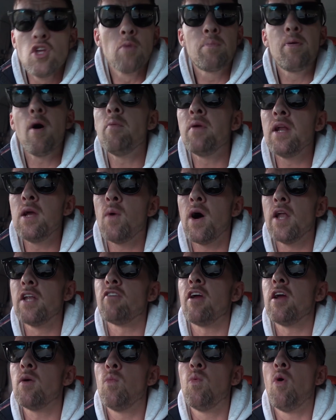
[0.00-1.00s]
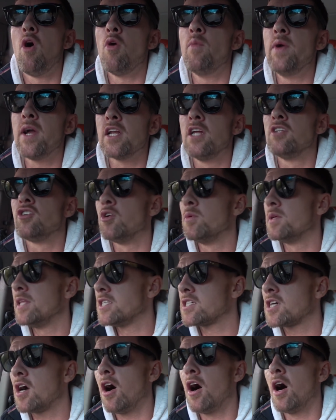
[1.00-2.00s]
You're probably wondering, what are we going to do with
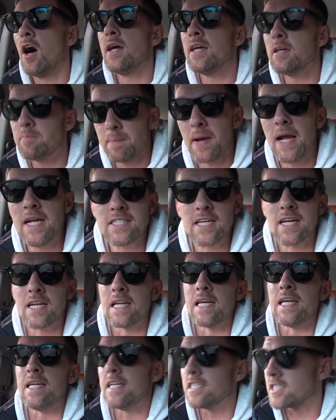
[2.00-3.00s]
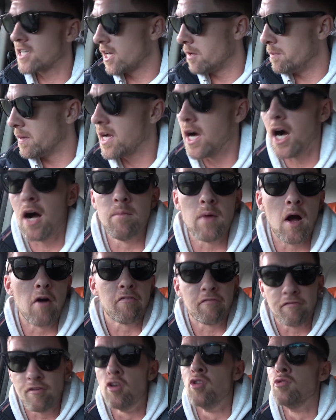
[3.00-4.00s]
this car? Basically, it's going to become a
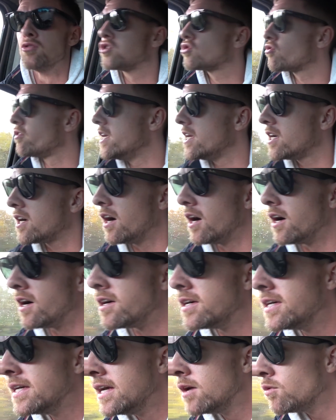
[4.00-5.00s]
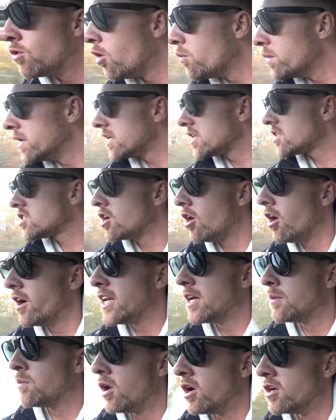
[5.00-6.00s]
full street car. What we
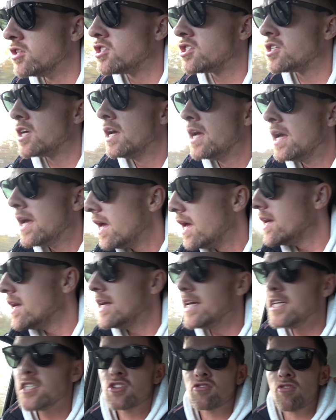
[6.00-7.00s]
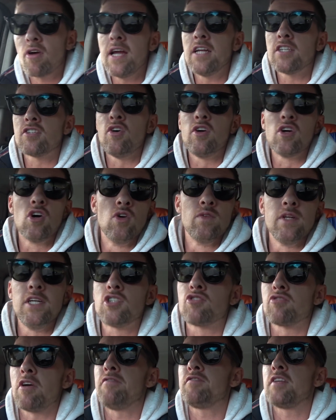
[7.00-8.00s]
decided was, it's great doing all
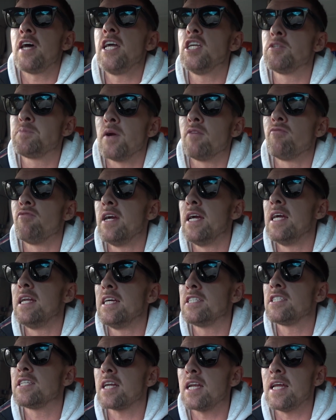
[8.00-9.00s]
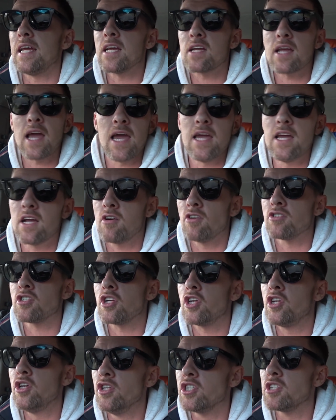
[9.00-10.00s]
these drift days, but realistically, A, it costs
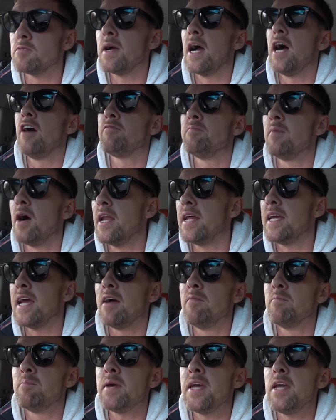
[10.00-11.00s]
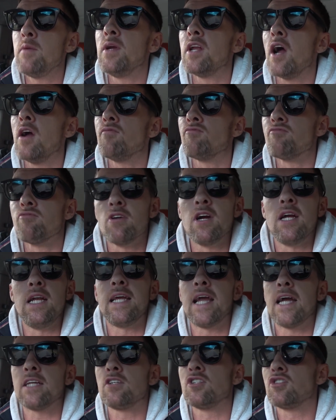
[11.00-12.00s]
a huge amount of money, and B, we don't
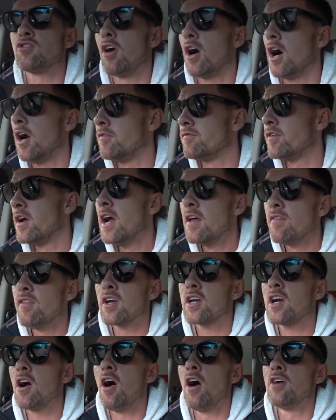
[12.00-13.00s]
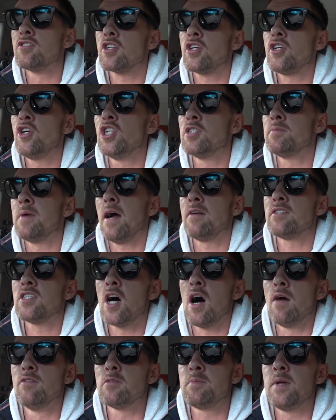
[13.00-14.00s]
really get to drive the cars a huge amount of
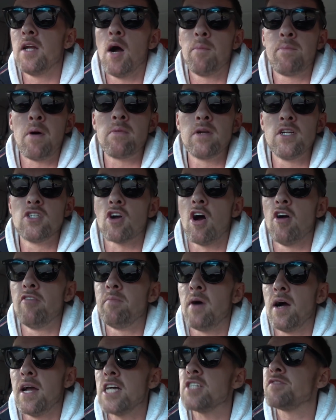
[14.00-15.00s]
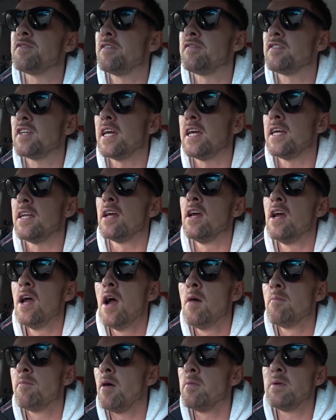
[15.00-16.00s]
times. I mean, I probably drove my S fifteen
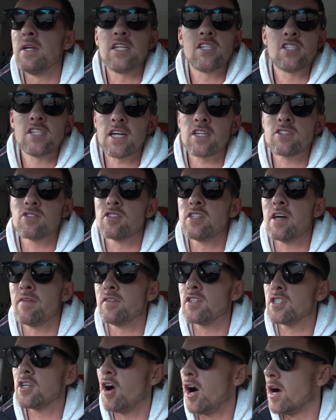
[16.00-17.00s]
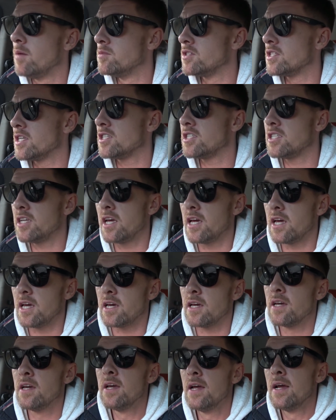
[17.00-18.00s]
probably six or seven times this
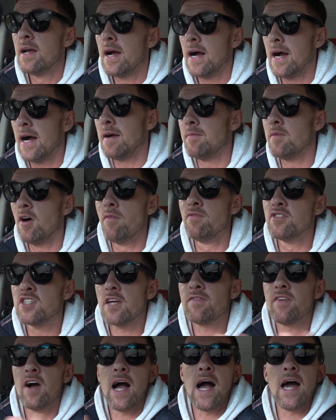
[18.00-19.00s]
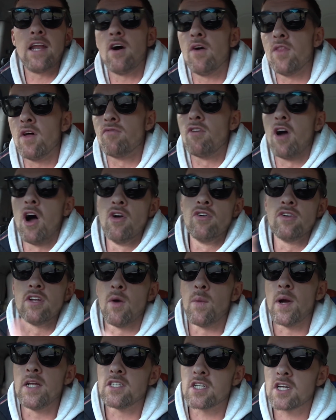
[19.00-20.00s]
year. Um, obviously, if I had it on the road and
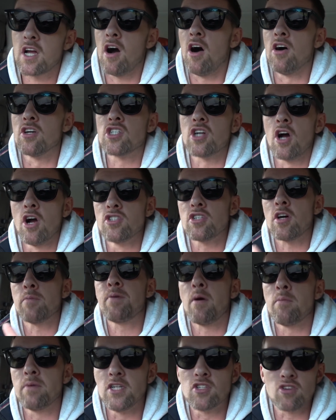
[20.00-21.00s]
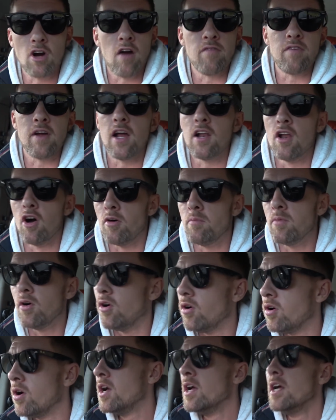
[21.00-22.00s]
I went to car shows, I'd probably drive it a lot
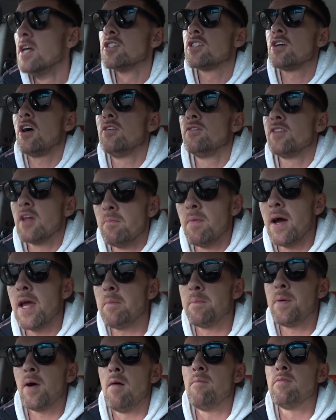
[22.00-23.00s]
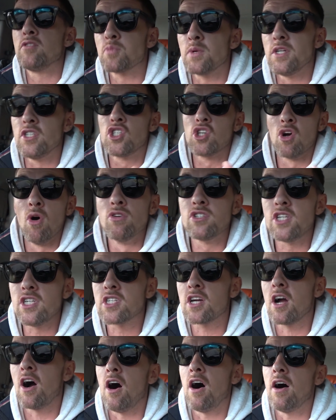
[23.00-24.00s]
more. So the main purpose with
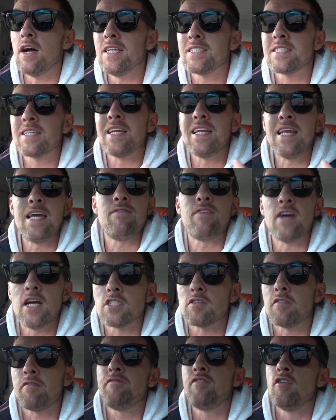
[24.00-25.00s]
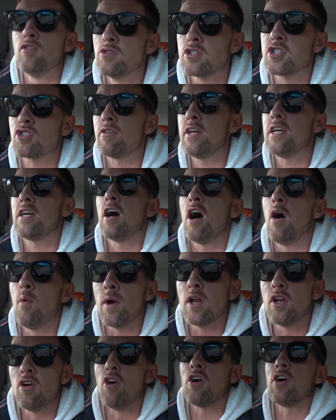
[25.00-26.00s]
Georgie's car is to leave it as a full street car.
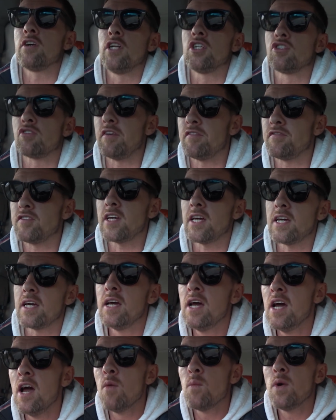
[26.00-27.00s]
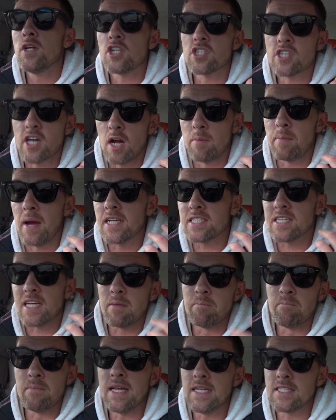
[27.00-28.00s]
We're not going to drift it. We're just going to
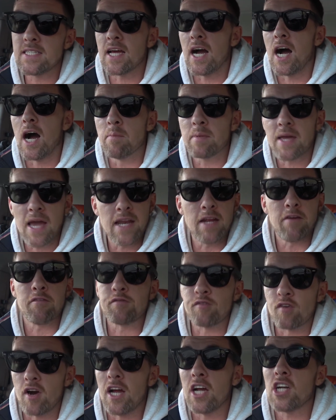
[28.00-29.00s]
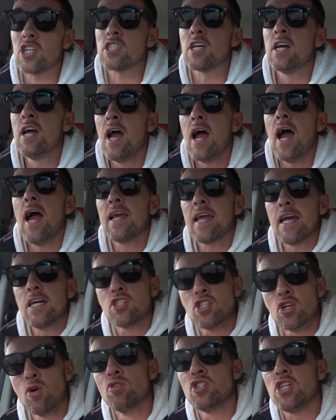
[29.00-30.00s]
basically mint it up, get it fresh, and get
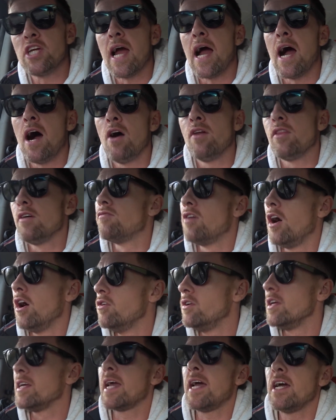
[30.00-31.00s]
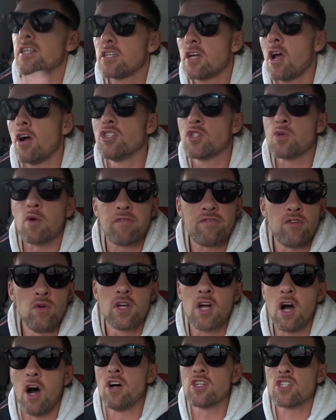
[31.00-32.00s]
Georgie out on the road and get her to go to a few
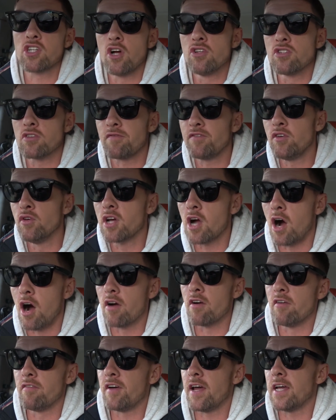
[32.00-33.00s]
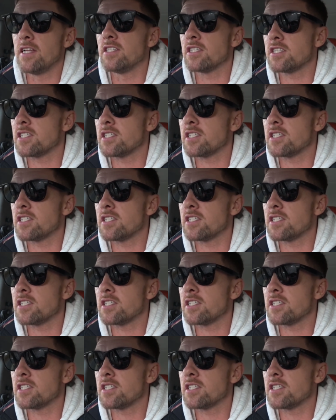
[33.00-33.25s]
car shows, a few car events.